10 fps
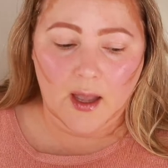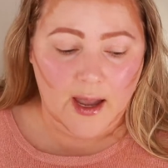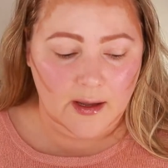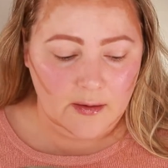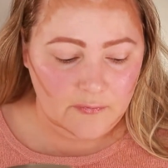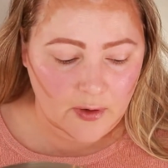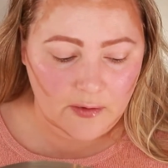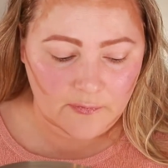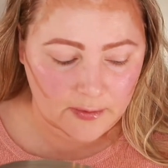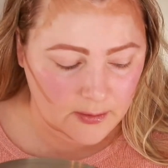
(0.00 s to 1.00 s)
I have
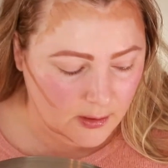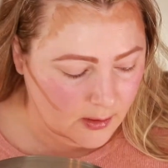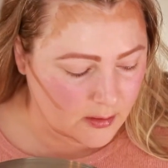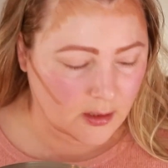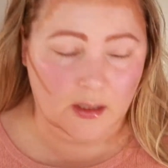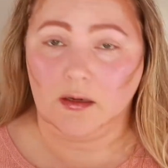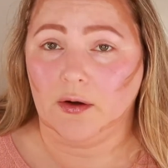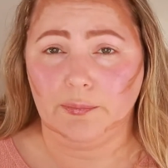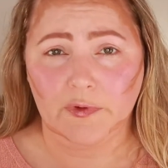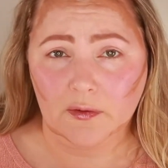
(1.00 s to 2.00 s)
not found anything, not
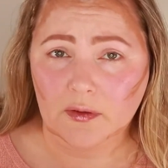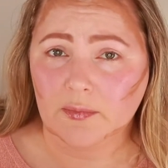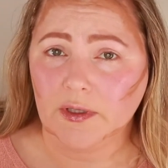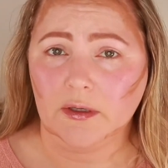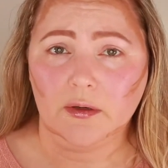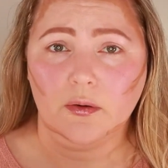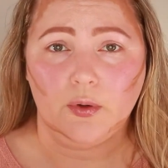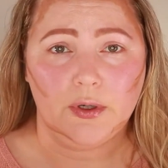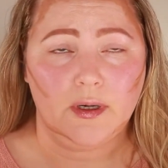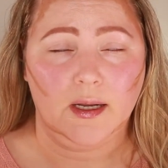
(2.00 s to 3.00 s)
a beauty blender
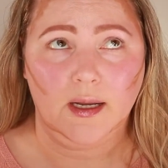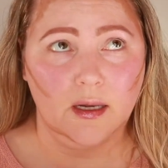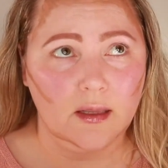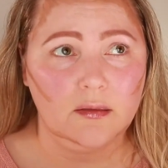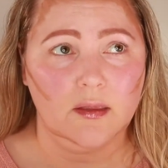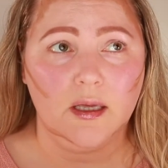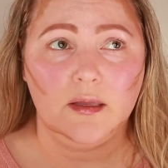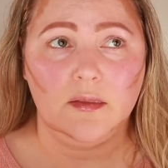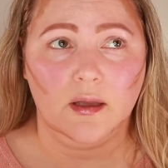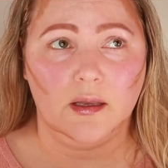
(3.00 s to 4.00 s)
or anything
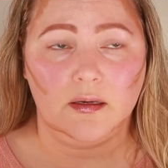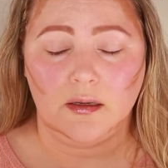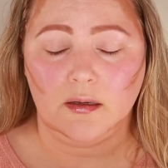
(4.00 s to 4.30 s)
that